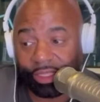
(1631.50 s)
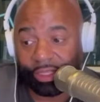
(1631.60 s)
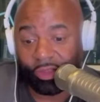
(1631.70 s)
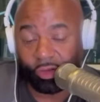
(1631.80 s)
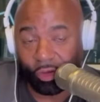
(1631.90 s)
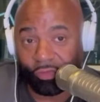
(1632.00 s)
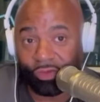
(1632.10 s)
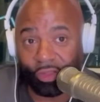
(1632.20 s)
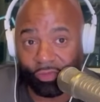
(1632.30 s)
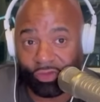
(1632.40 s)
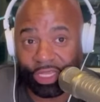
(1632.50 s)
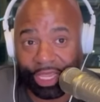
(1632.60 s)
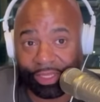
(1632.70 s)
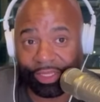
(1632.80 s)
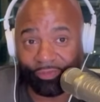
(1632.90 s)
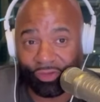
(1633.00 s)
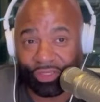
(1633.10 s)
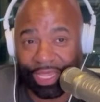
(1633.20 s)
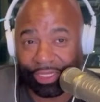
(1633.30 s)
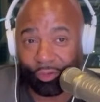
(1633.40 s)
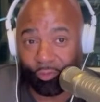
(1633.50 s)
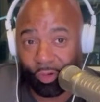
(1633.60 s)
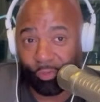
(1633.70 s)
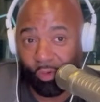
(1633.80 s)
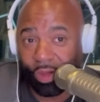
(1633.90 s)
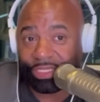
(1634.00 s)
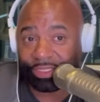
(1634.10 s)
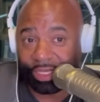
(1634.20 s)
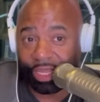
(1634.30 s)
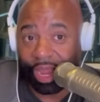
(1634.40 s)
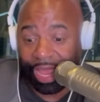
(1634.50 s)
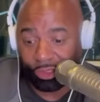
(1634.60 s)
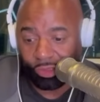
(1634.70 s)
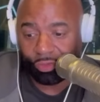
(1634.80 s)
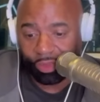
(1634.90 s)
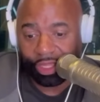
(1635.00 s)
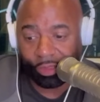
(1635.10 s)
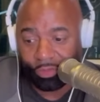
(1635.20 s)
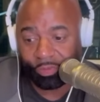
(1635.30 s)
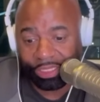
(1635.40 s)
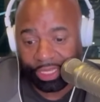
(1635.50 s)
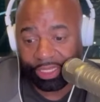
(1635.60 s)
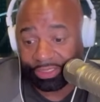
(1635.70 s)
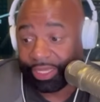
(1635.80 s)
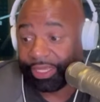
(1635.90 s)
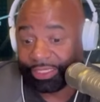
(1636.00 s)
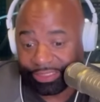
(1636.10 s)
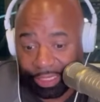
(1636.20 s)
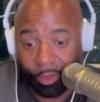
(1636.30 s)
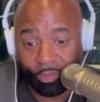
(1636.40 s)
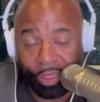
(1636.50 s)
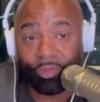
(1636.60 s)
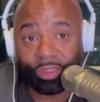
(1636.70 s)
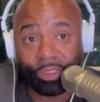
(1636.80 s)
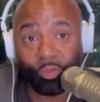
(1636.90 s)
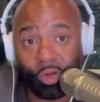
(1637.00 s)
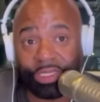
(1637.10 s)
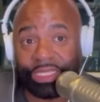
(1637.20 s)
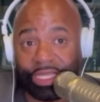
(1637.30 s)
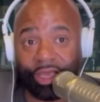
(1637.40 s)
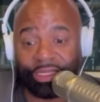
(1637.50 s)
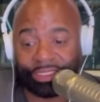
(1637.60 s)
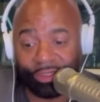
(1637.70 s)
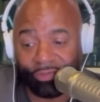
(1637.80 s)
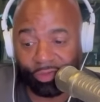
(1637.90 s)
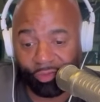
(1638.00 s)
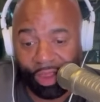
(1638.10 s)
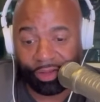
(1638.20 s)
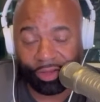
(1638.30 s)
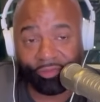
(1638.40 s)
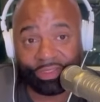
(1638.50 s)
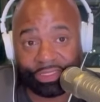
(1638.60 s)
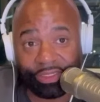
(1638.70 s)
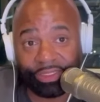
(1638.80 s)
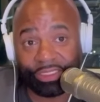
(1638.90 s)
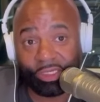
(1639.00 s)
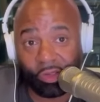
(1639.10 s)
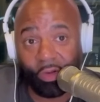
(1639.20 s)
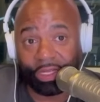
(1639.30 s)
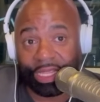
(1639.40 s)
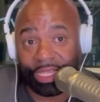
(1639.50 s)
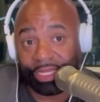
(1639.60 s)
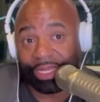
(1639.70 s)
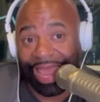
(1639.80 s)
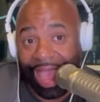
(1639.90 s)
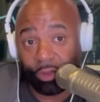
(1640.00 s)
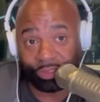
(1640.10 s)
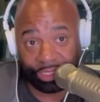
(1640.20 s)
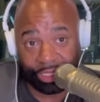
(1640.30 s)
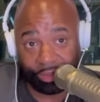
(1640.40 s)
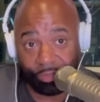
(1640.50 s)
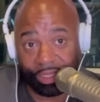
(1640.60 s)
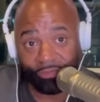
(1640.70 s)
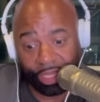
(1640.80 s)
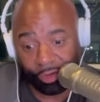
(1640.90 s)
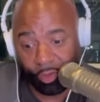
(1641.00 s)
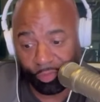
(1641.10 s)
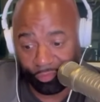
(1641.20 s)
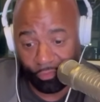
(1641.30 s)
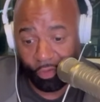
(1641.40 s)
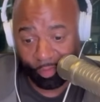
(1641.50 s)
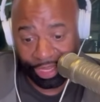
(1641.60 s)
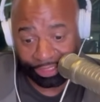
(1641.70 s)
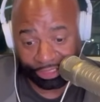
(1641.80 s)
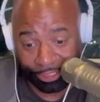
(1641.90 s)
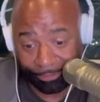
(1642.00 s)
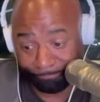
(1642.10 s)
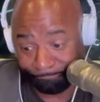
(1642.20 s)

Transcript: if you take the real poison here, I do think it was because some people didn't want Deion sniffing around their facility, knowing that he could oust them if they don't perform next year.